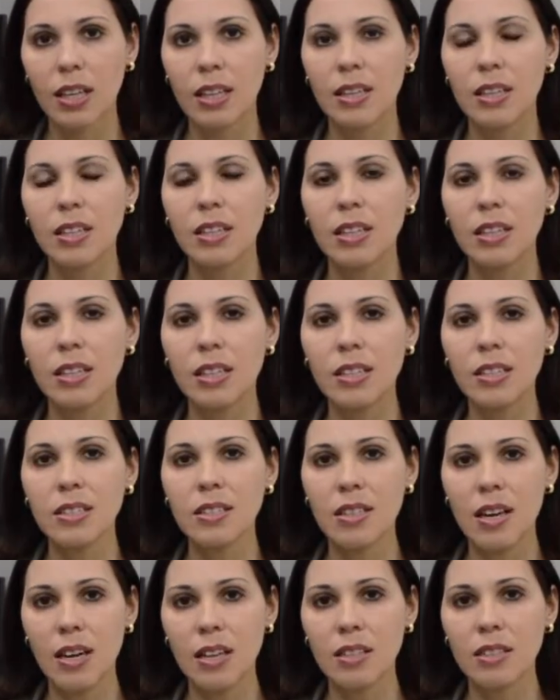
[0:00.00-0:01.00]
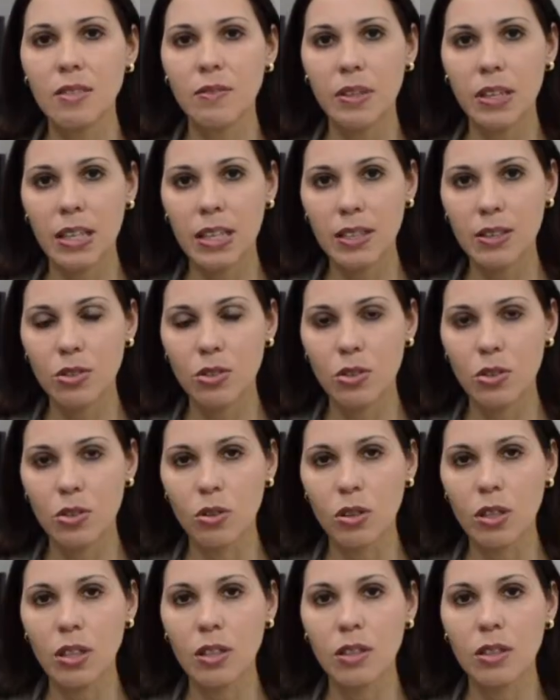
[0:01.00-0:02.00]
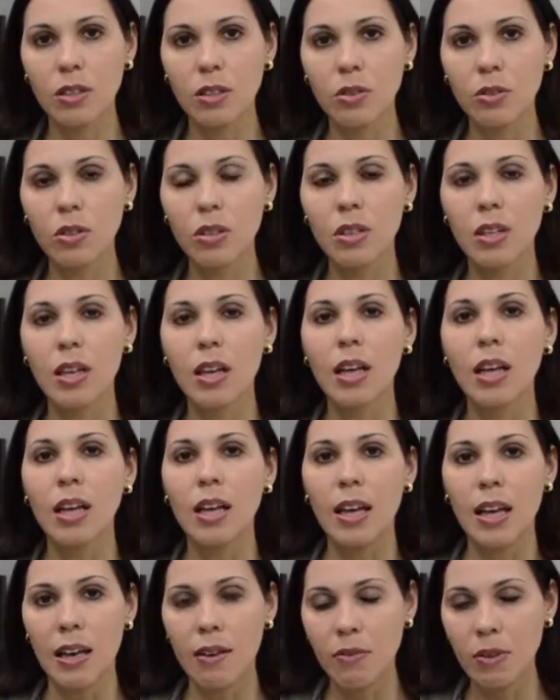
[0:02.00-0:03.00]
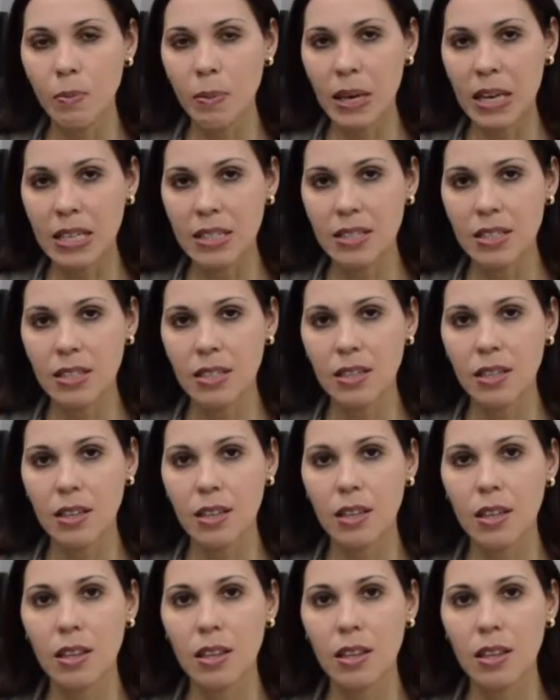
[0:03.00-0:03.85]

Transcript: The clinical signs of a heat stroke include heavy panting,